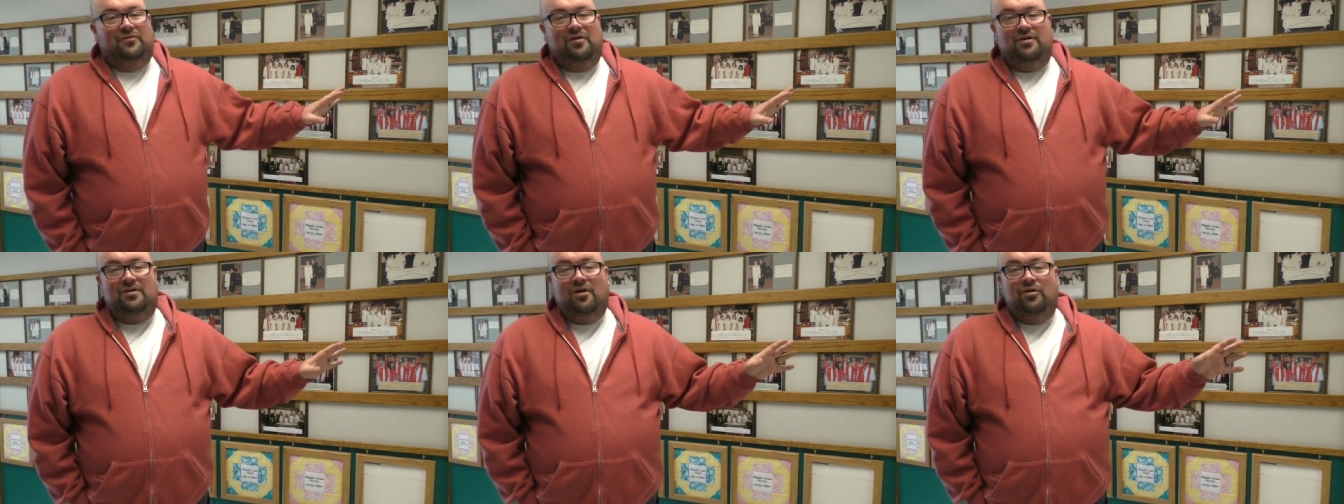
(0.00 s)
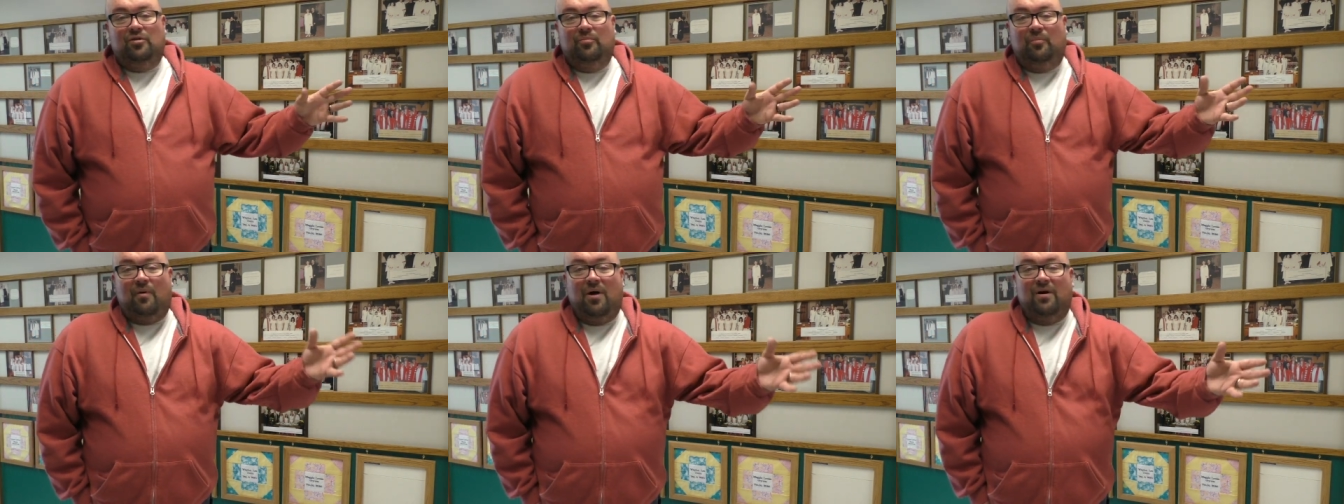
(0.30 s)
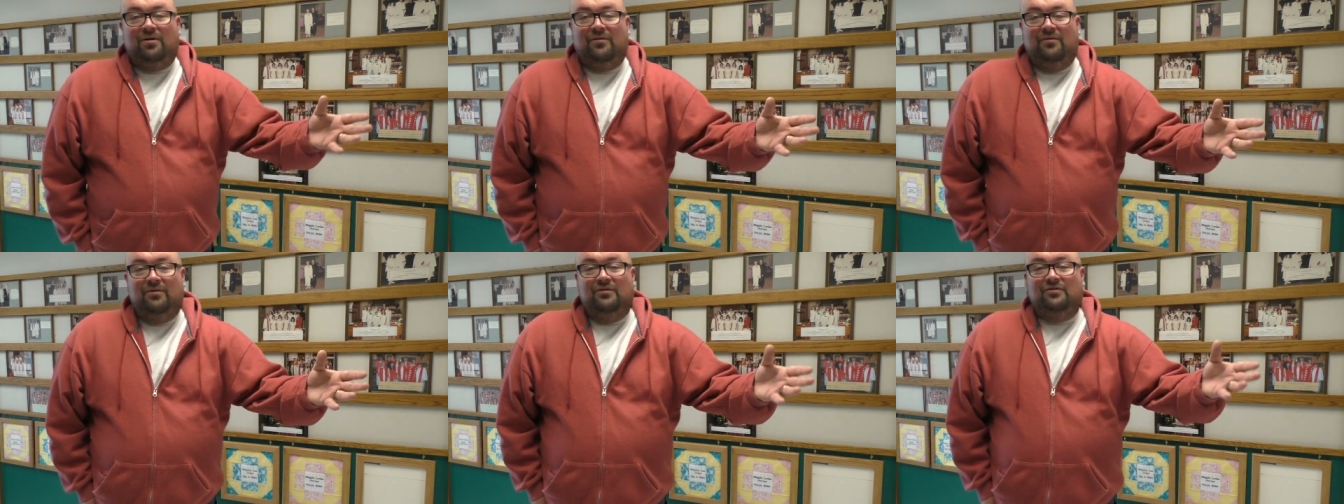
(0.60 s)
another
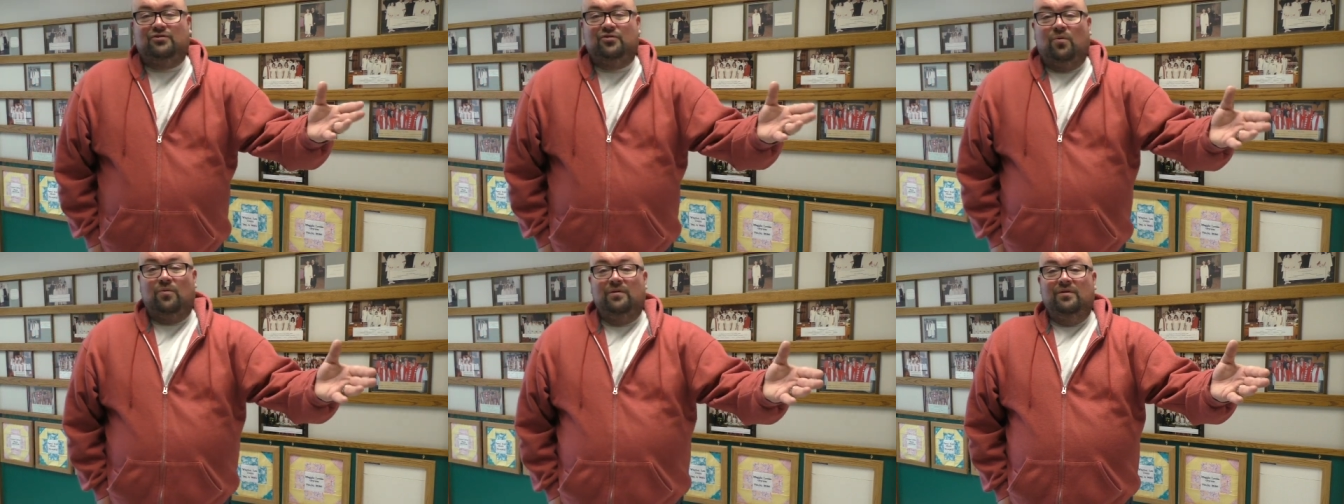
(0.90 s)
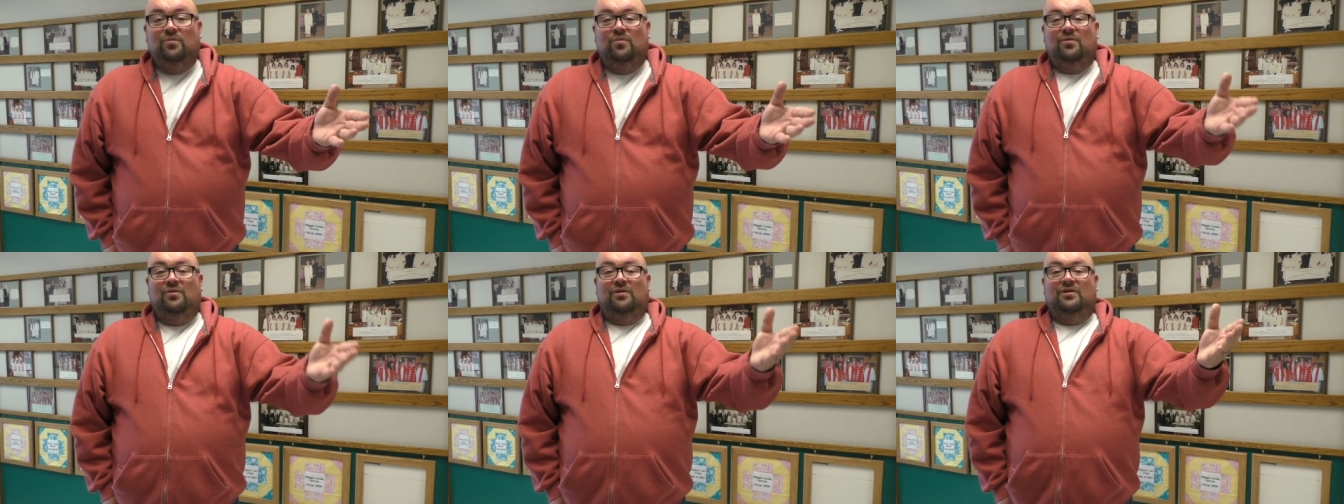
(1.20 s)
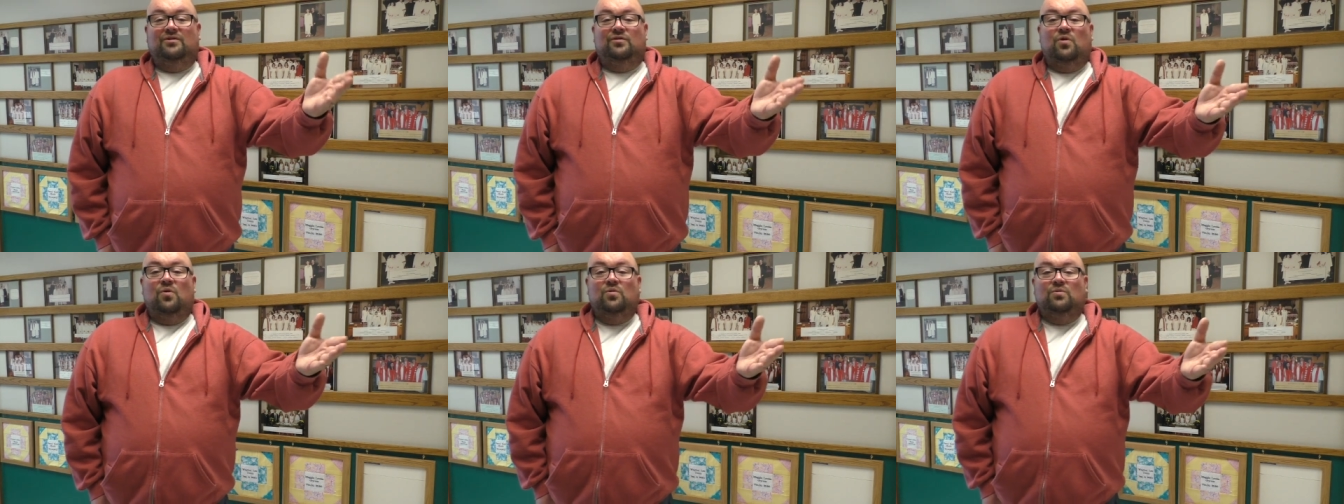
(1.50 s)
part of their story will
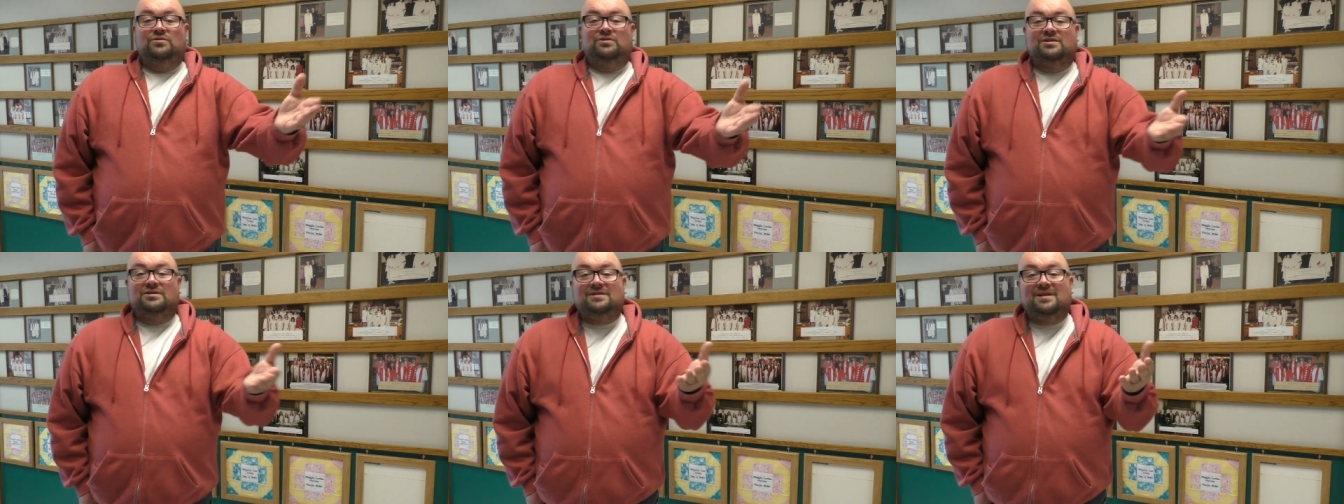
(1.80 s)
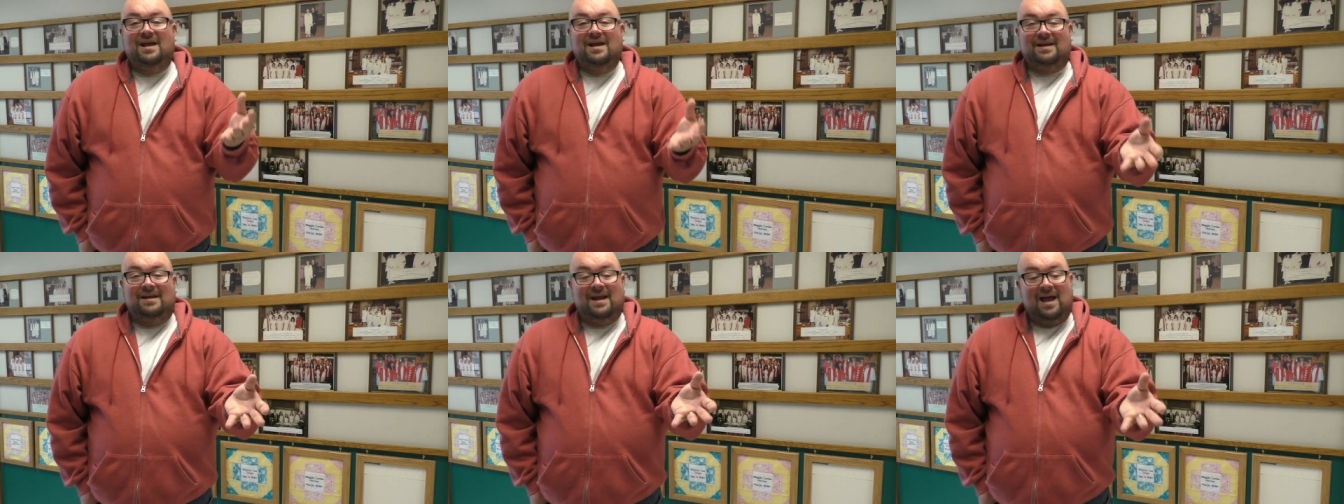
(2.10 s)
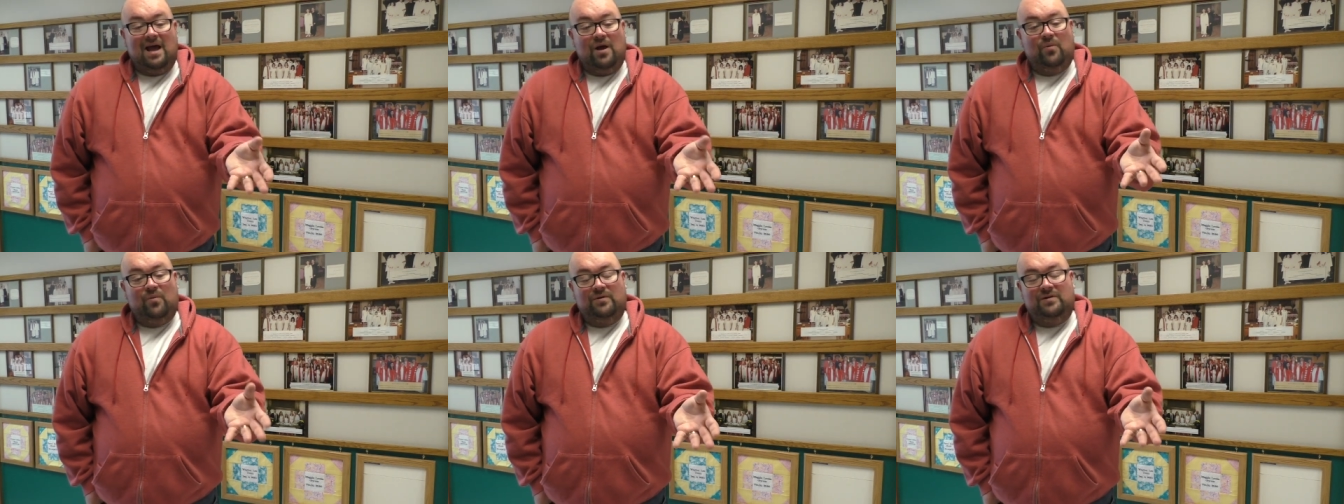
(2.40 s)
get told, just like
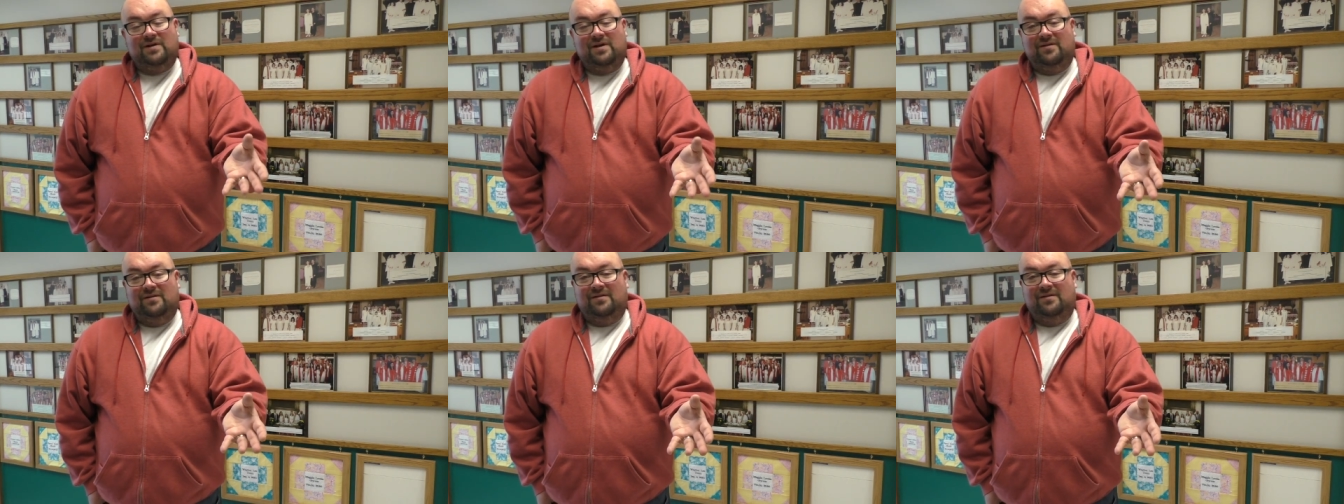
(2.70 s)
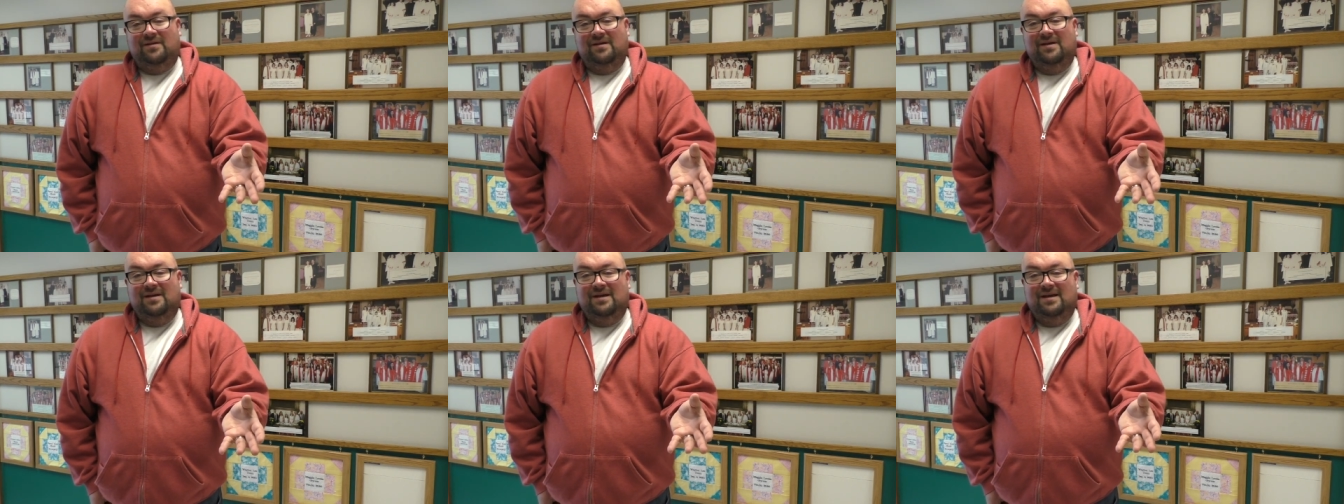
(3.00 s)
now we're telling